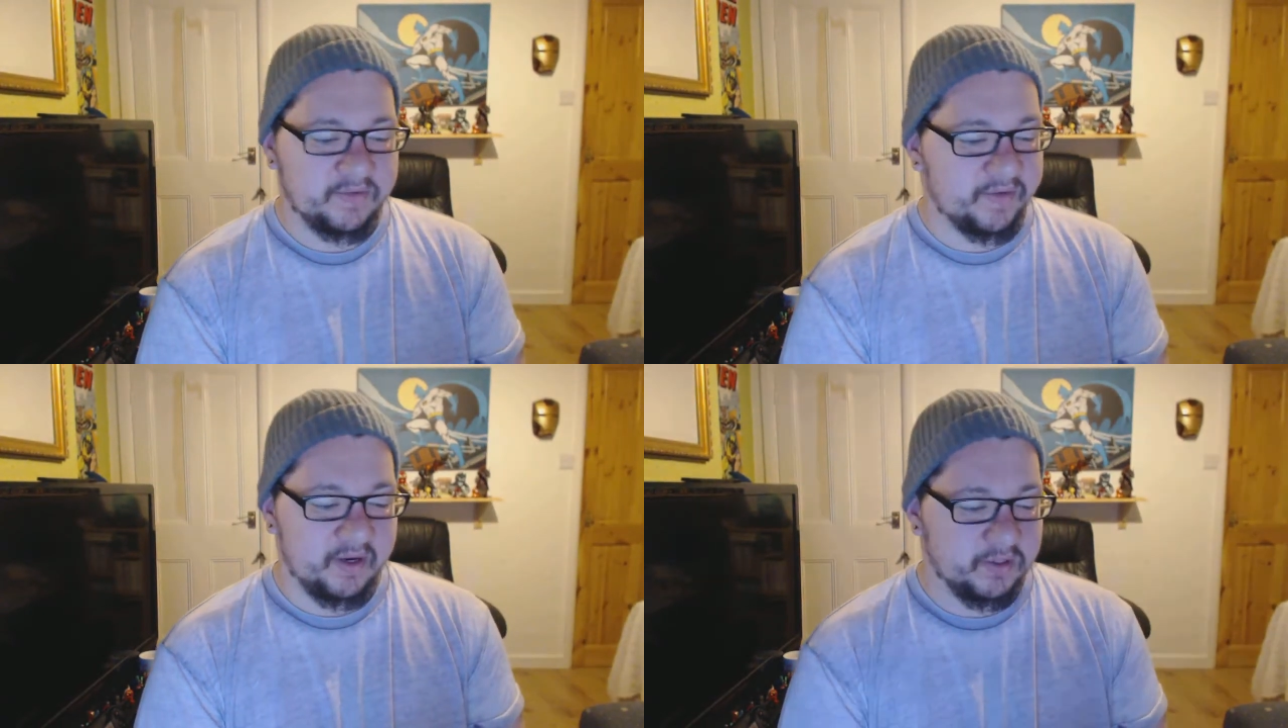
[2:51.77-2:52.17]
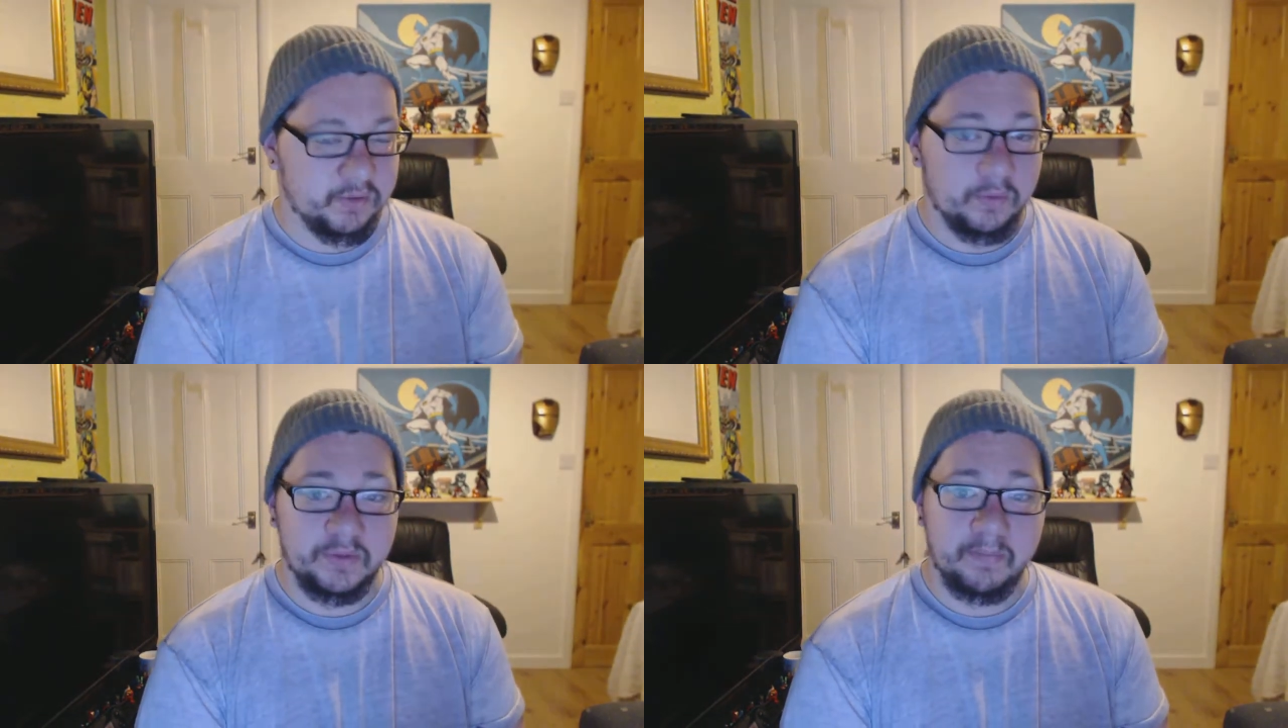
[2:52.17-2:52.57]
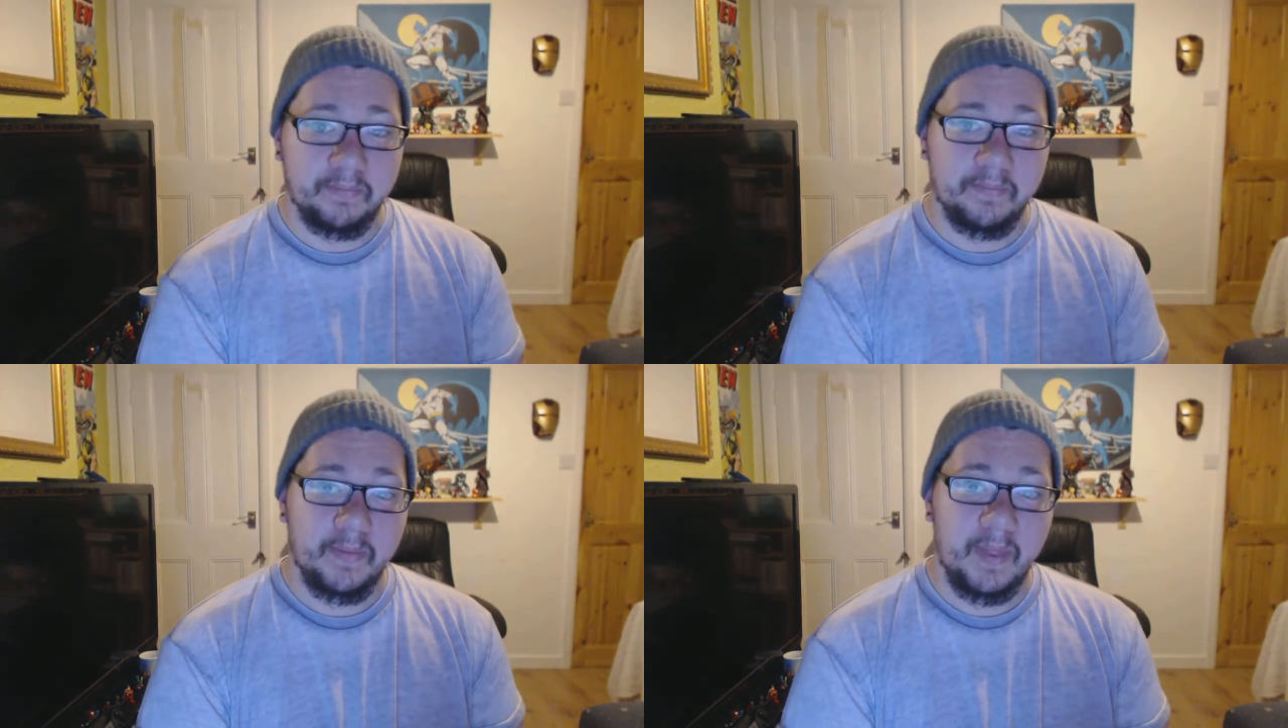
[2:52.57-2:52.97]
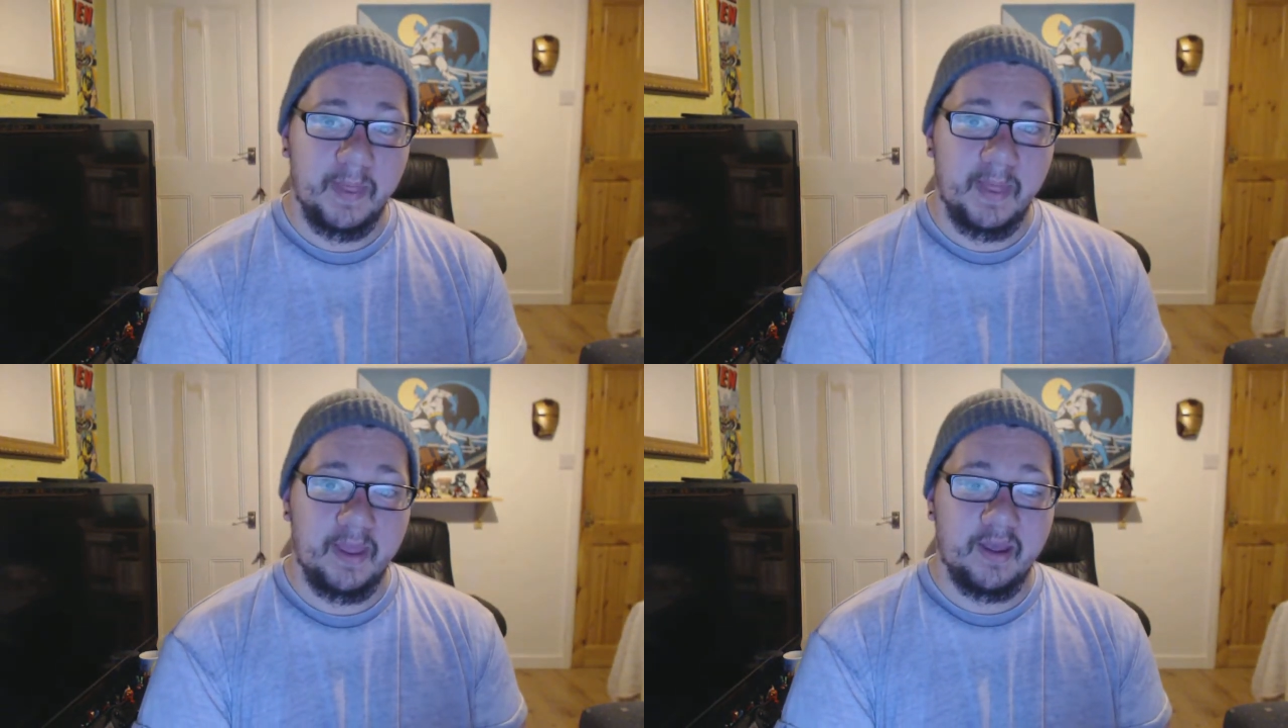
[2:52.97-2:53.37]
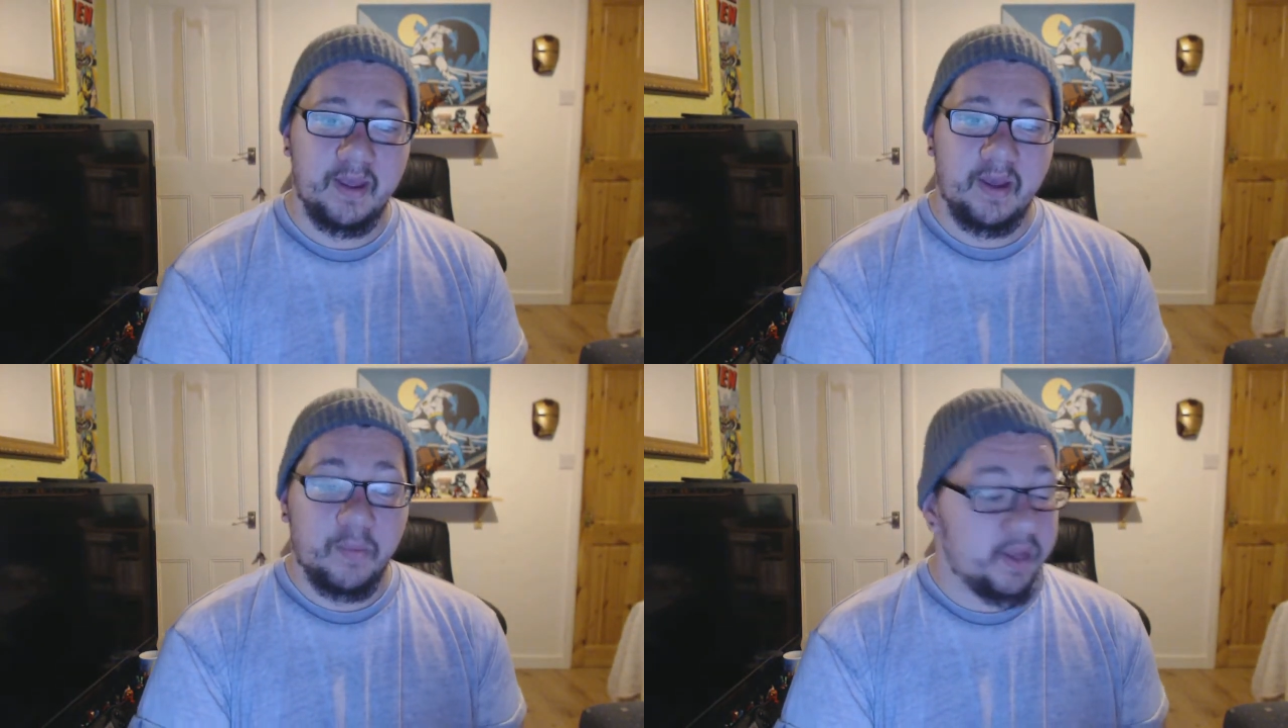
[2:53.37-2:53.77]
just think it looks awesome.
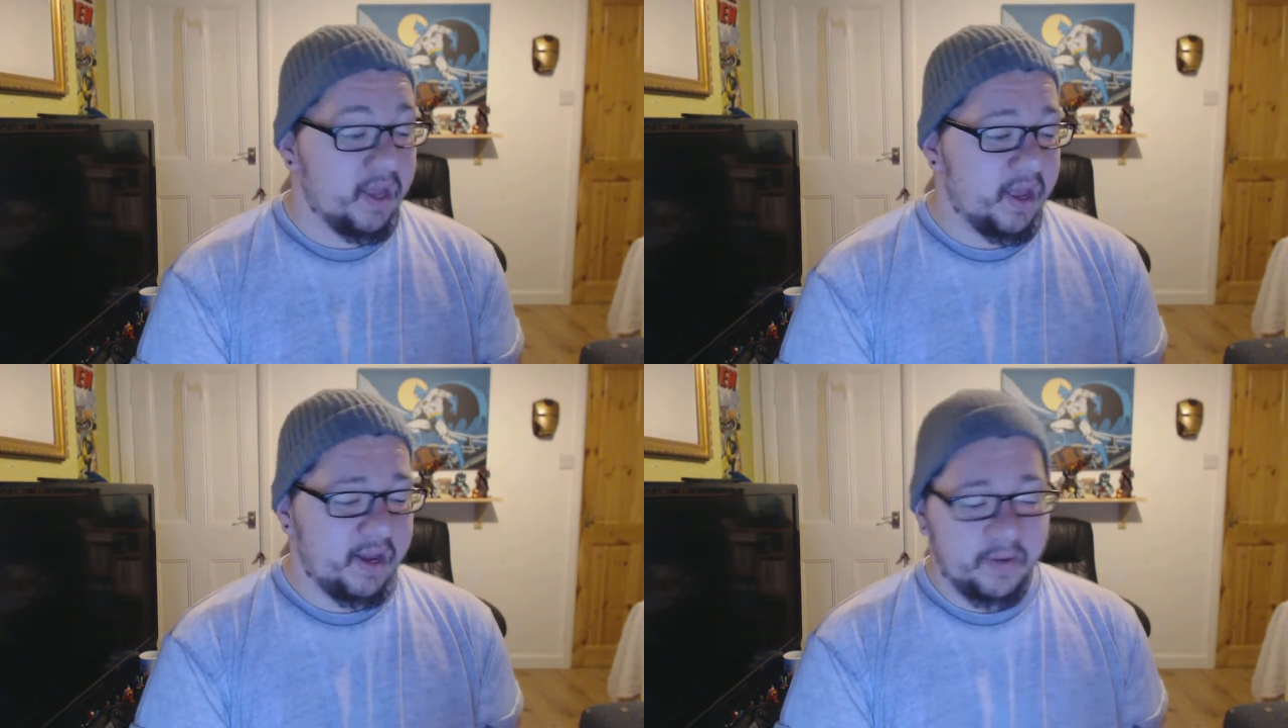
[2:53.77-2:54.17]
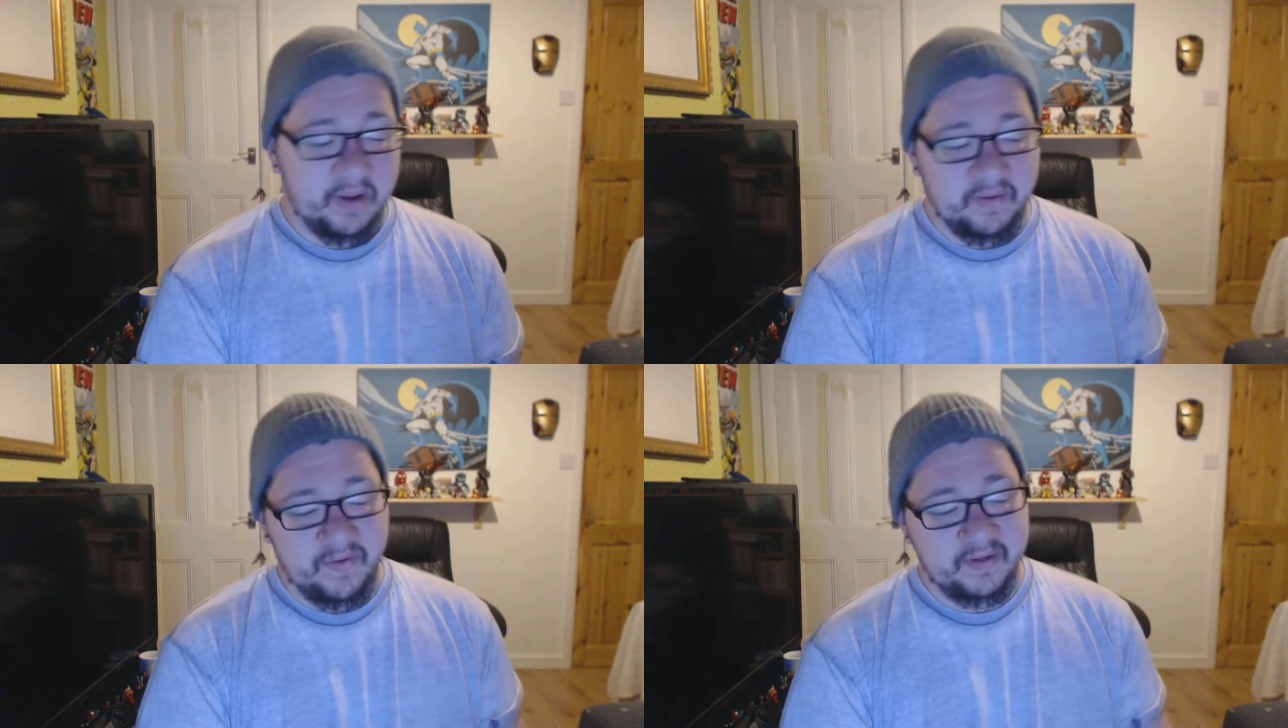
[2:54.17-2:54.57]
But yeah, anyway,